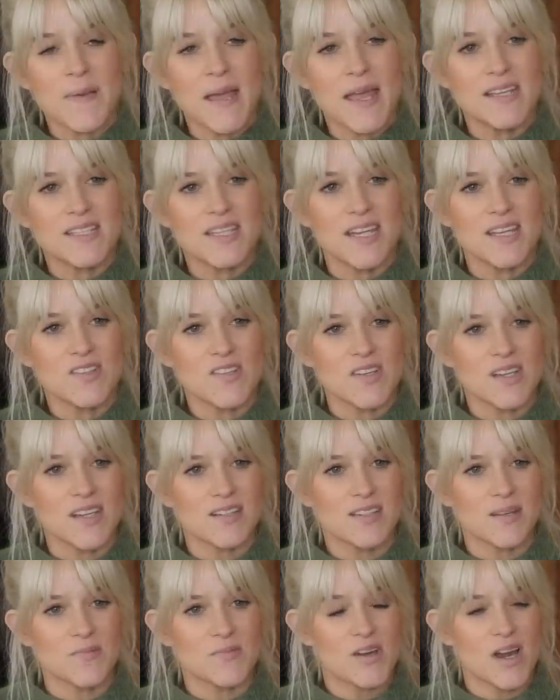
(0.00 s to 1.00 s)
to pay attention
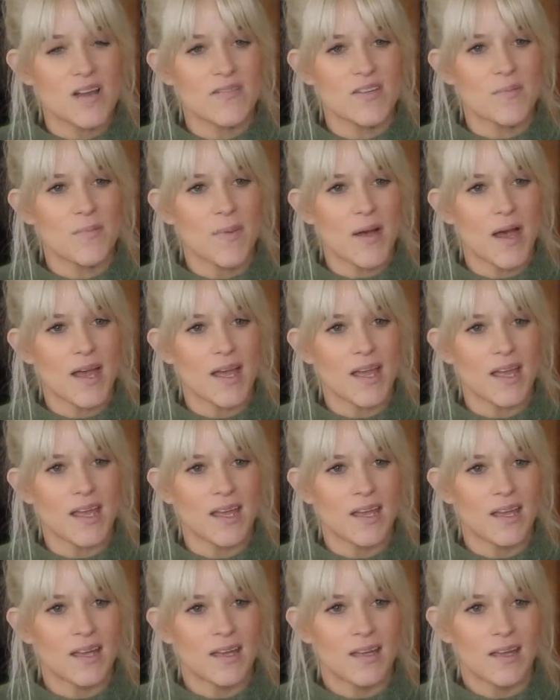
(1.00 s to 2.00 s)
as I'm yeah. driving
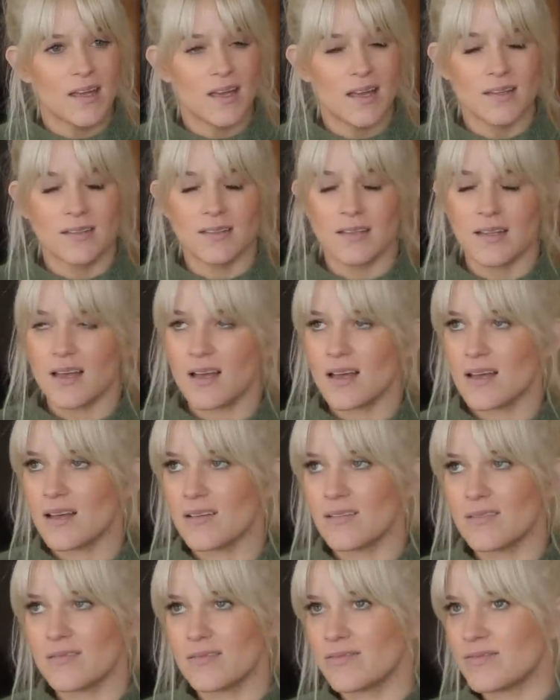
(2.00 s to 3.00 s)
by. Yeah, they're I really
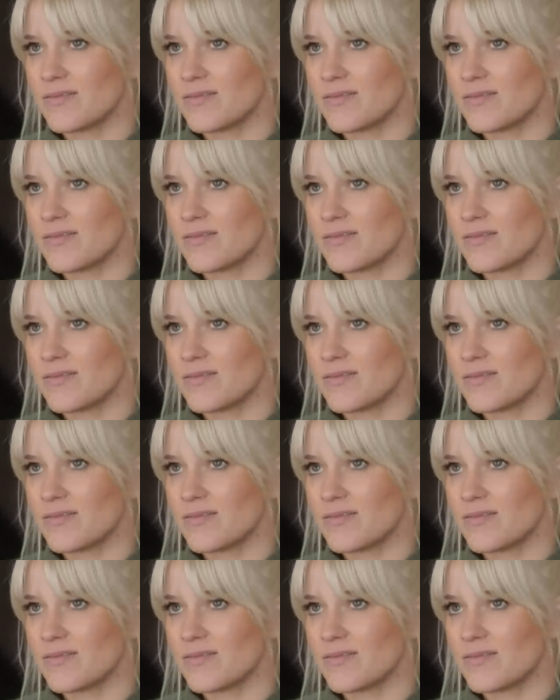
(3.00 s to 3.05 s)
love,